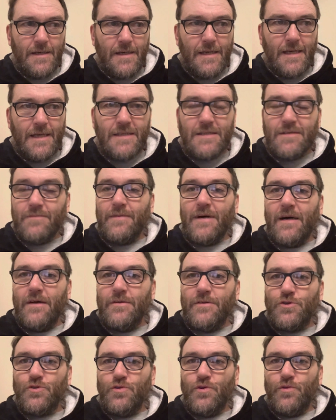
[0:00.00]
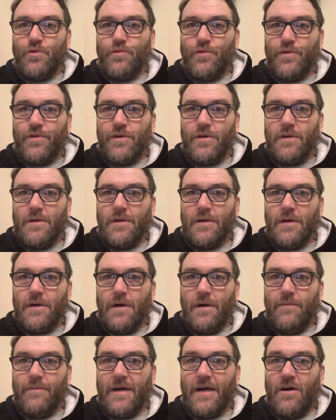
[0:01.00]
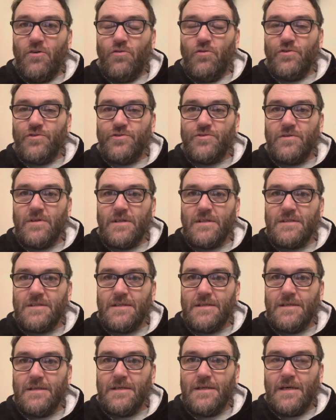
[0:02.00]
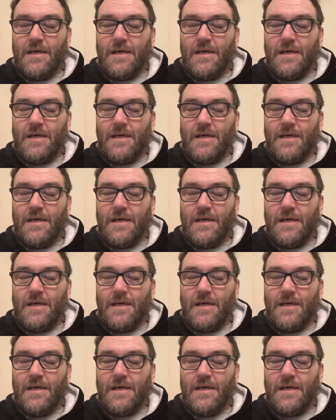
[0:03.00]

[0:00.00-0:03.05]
is about the truth about horse racing,